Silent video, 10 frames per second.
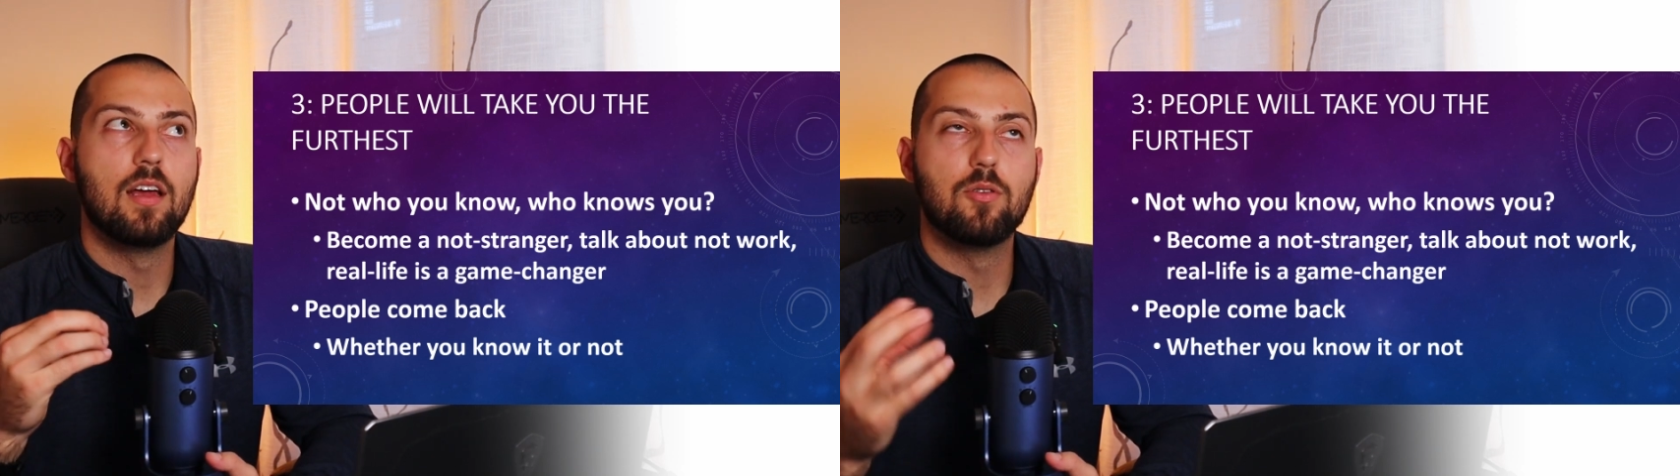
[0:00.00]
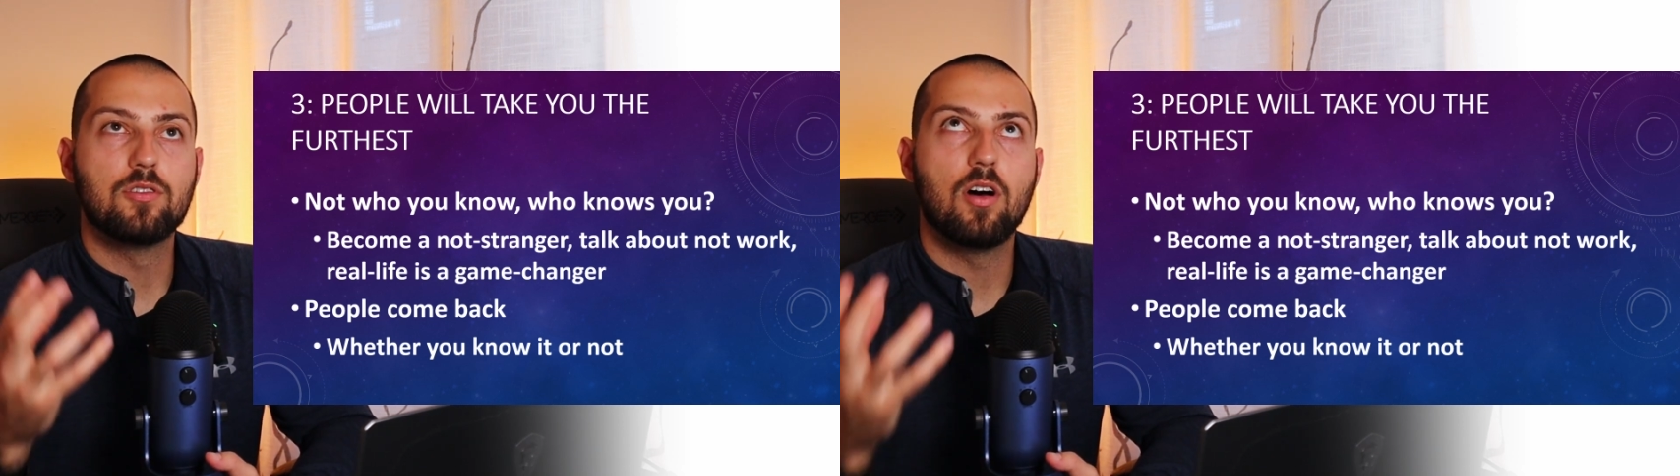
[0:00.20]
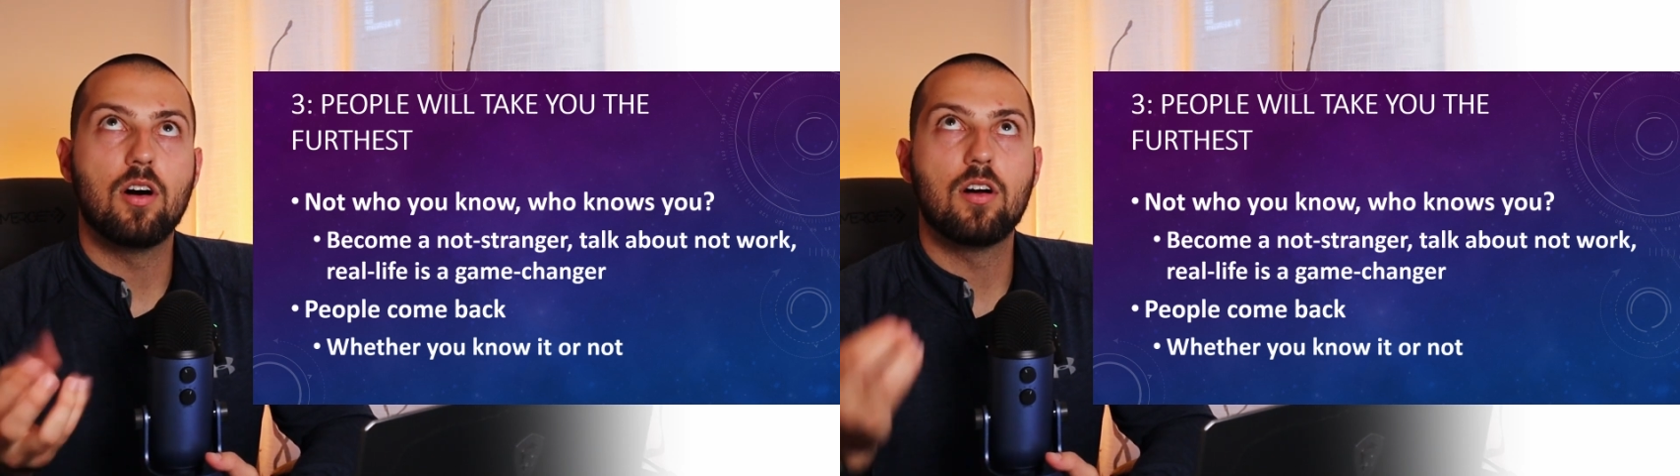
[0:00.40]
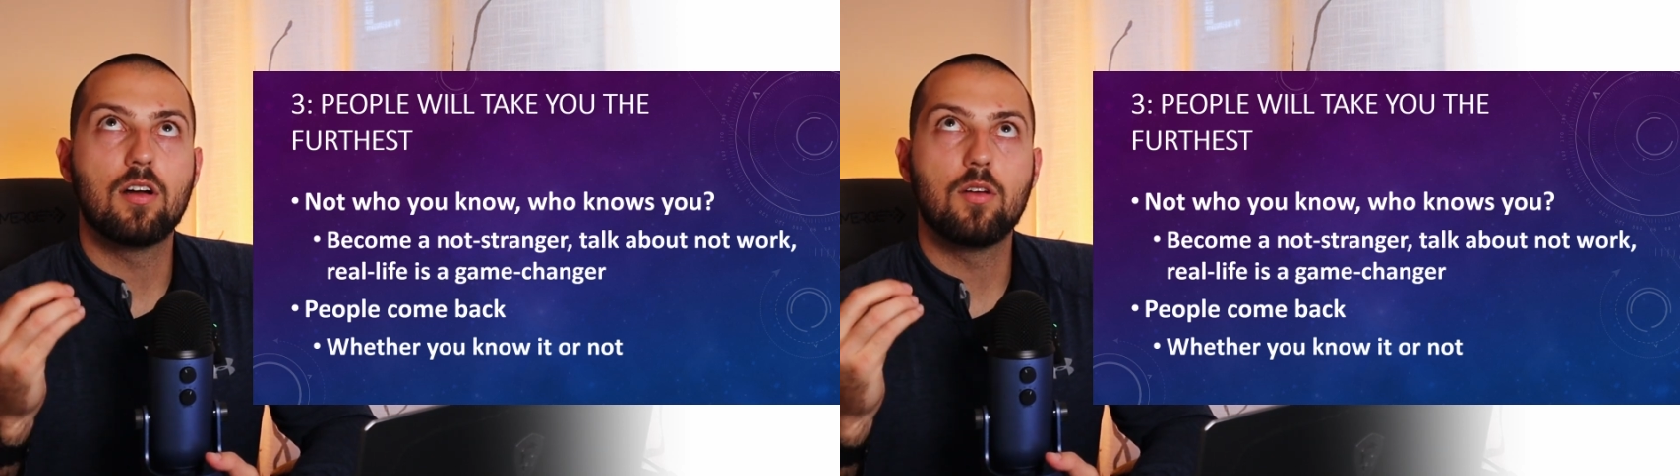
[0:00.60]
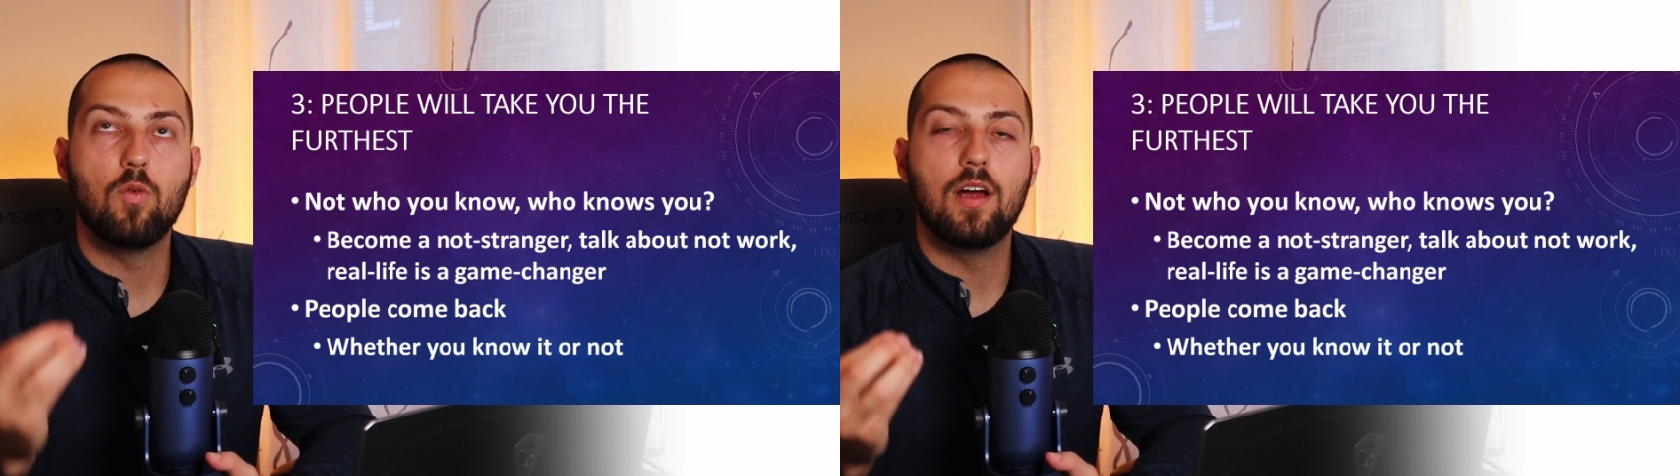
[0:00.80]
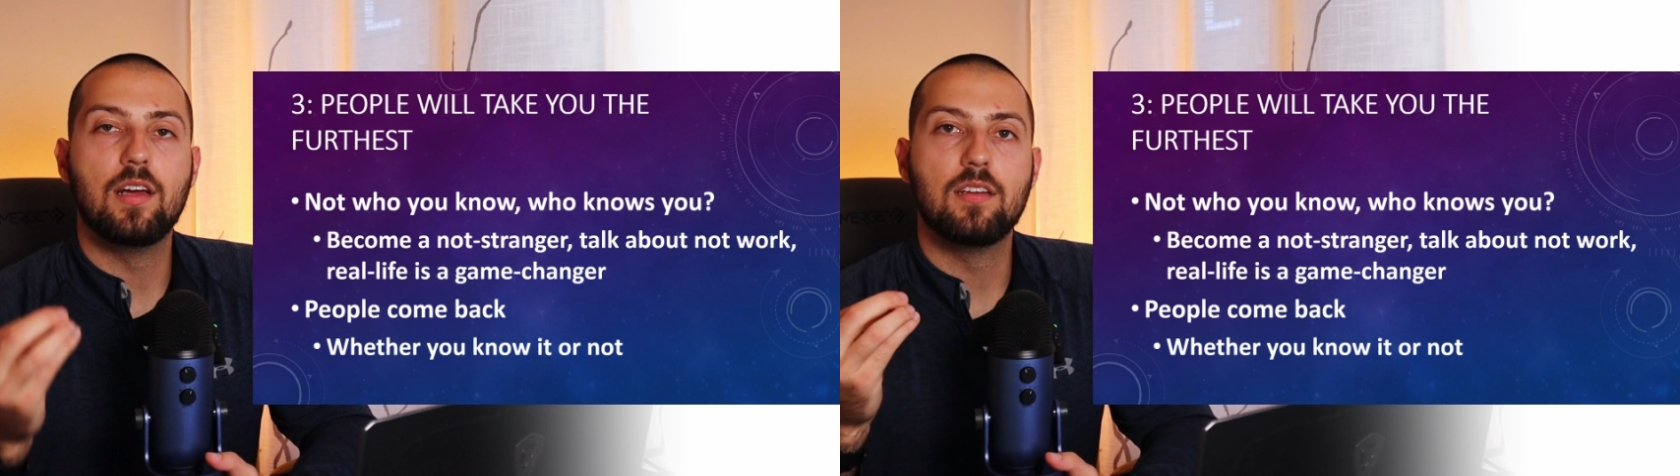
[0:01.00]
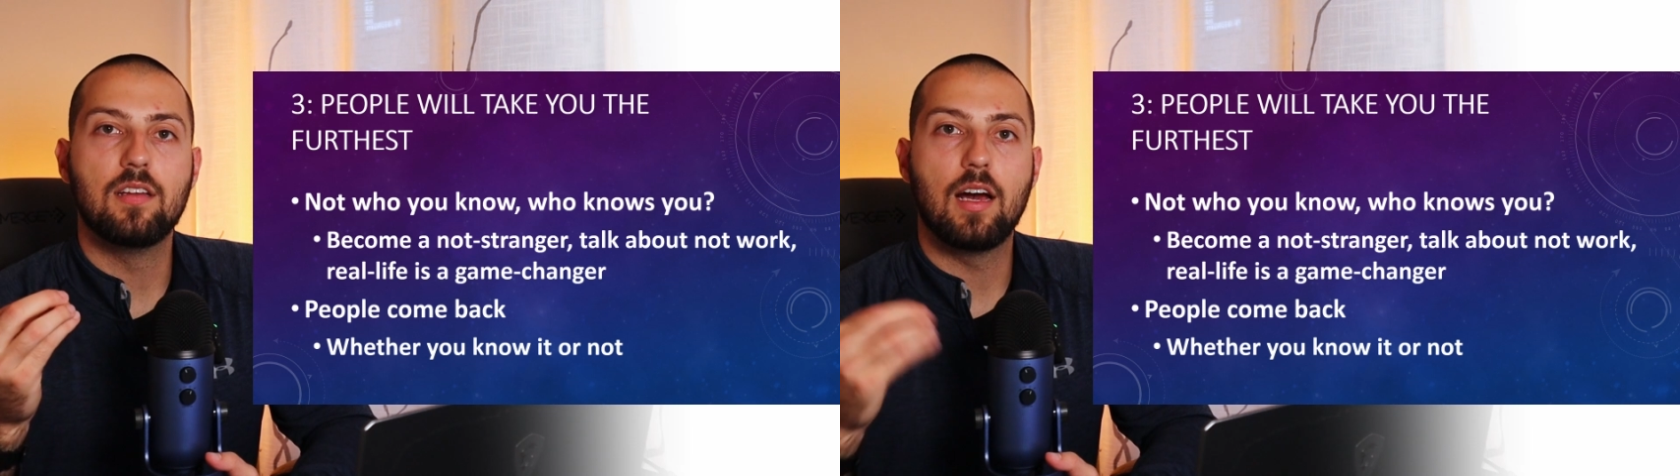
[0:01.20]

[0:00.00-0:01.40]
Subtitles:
it was hard when